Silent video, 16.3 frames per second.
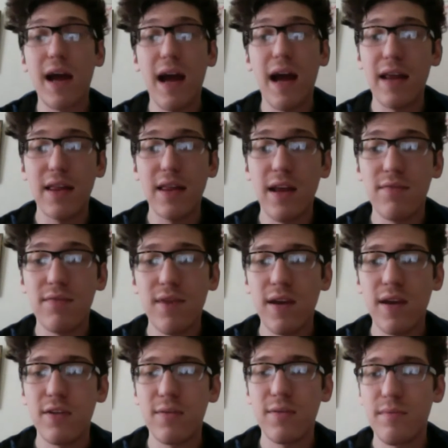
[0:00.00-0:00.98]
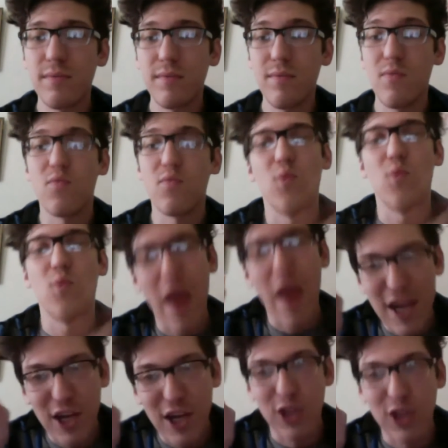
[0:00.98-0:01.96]
love regular
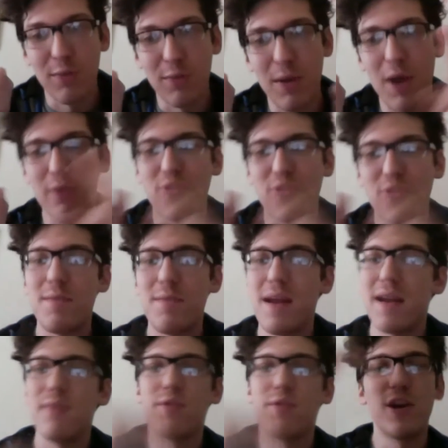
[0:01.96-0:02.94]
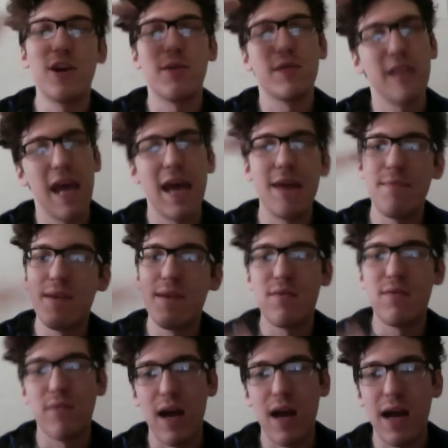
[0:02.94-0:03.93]
regular poetry, meaning where you know it's A B
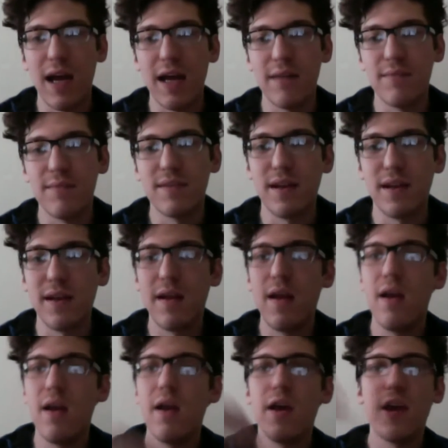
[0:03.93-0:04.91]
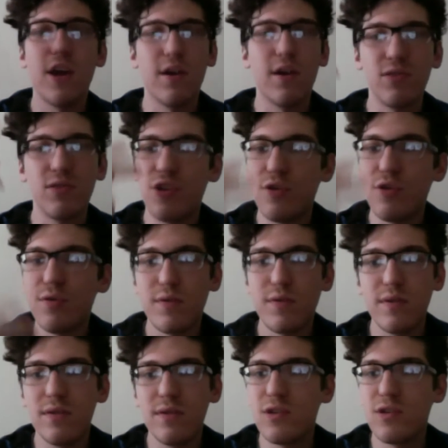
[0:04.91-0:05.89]
rhymes and you know two
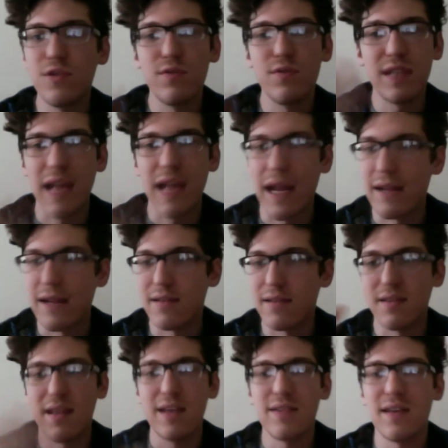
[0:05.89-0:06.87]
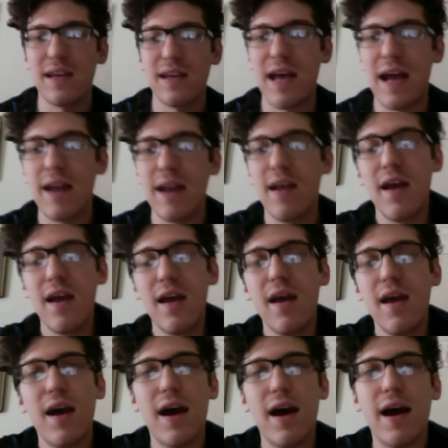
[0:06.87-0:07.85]
two stanzas, things like that.
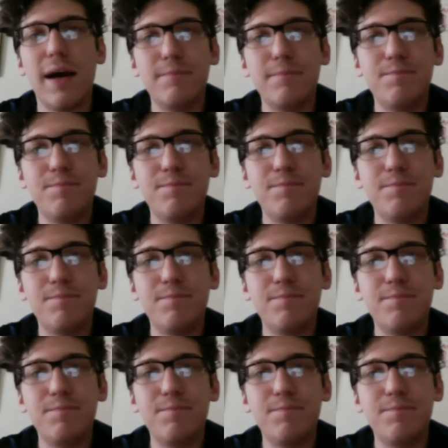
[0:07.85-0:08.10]
Um,